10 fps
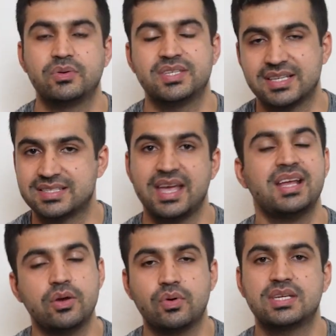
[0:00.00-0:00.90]
which is
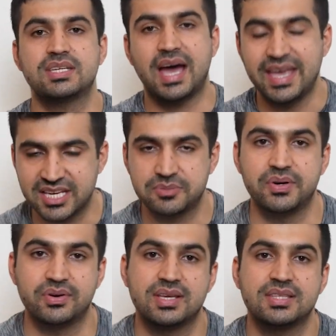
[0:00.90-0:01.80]
exactly what I
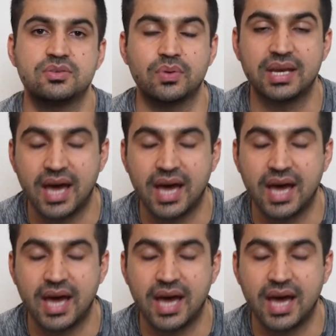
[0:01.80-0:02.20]
experienced when